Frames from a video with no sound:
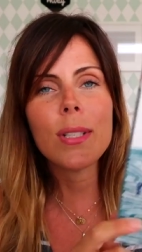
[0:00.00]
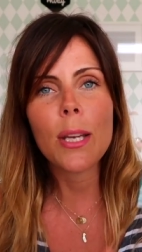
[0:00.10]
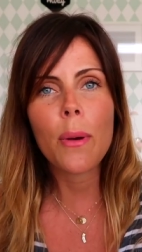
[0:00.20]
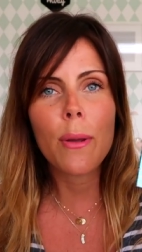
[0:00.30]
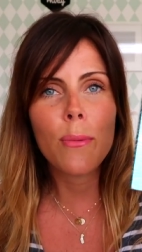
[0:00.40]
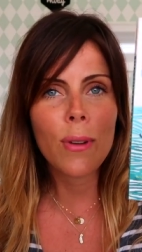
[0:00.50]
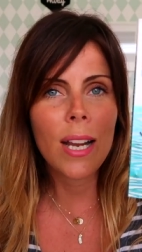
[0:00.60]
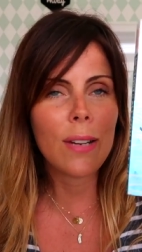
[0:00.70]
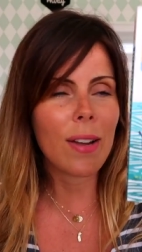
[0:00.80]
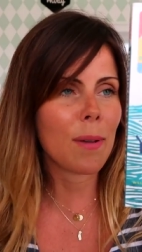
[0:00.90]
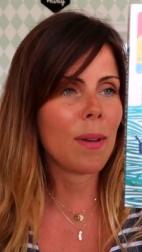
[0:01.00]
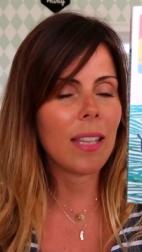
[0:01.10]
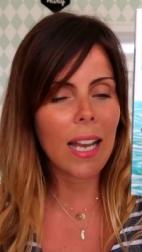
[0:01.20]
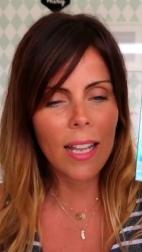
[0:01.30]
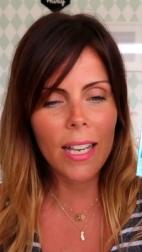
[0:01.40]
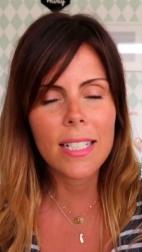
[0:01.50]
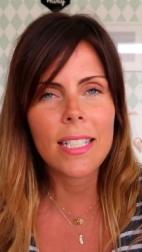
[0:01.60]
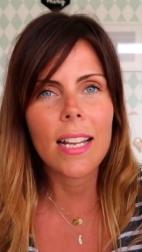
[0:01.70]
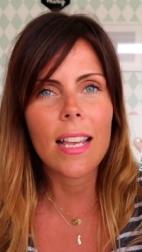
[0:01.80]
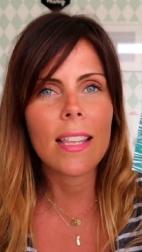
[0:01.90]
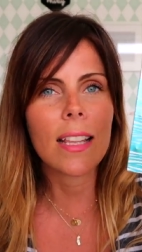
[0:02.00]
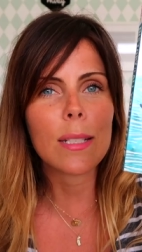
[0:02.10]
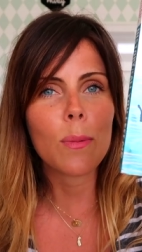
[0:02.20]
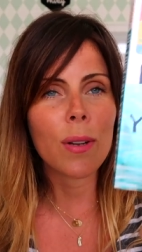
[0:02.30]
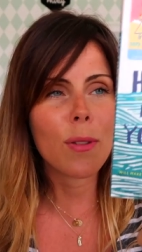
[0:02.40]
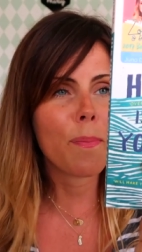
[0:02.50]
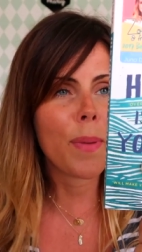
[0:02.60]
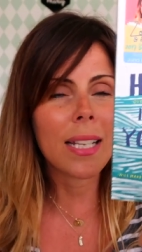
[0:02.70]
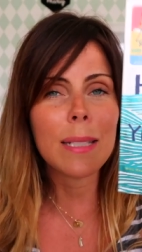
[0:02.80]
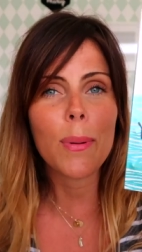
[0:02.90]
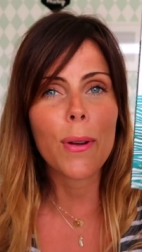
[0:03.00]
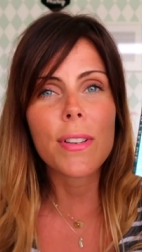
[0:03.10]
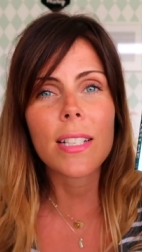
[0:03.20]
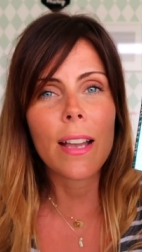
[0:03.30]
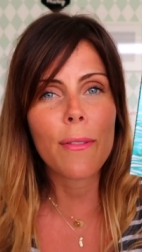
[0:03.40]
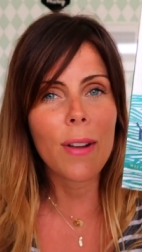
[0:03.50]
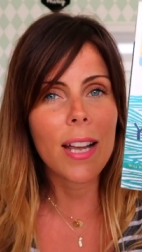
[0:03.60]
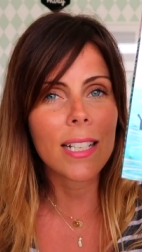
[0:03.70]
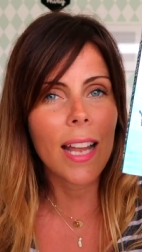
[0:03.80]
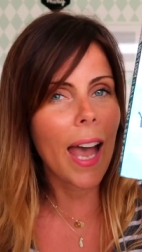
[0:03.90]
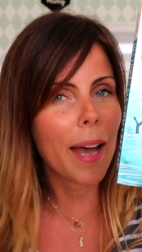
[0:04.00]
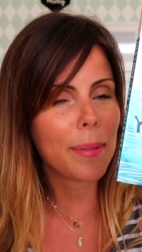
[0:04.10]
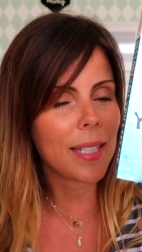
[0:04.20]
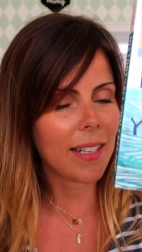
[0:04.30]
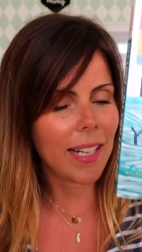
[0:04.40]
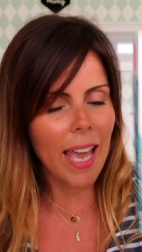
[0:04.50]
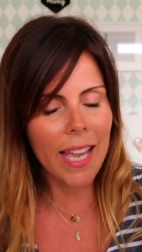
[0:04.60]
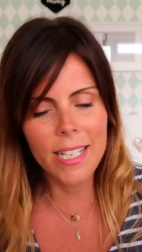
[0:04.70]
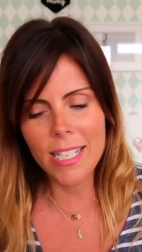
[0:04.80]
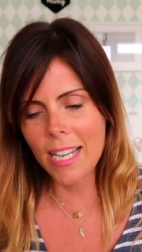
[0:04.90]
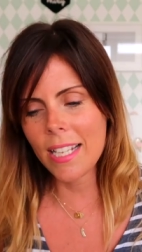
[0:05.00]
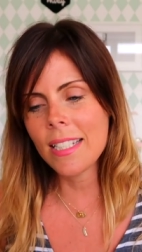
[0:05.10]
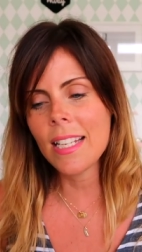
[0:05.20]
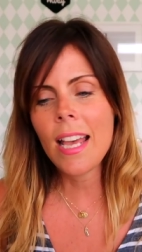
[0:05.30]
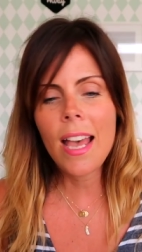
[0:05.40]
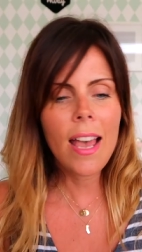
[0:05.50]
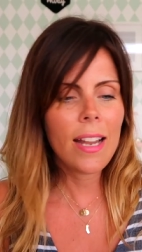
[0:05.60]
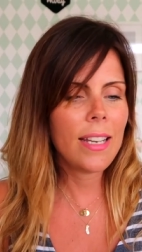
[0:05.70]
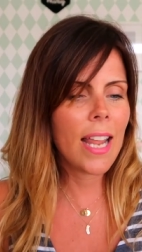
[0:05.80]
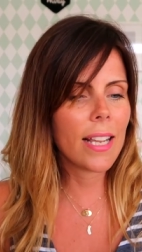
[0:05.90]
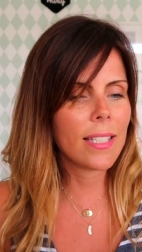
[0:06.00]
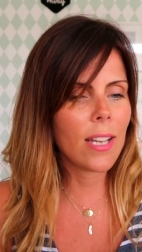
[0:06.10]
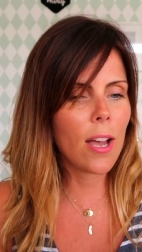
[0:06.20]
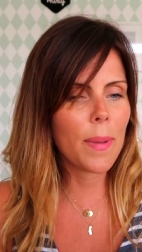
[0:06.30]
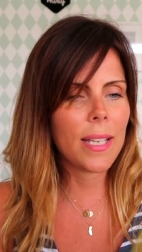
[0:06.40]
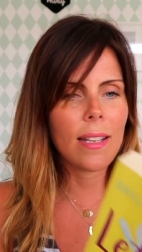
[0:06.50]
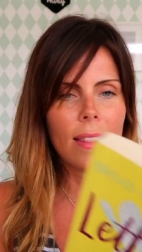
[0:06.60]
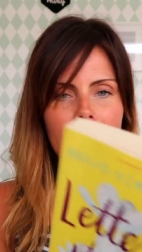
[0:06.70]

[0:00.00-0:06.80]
So I really recommend that. Like I said, I think that's one of the best books I have read in absolutely ages. Next up is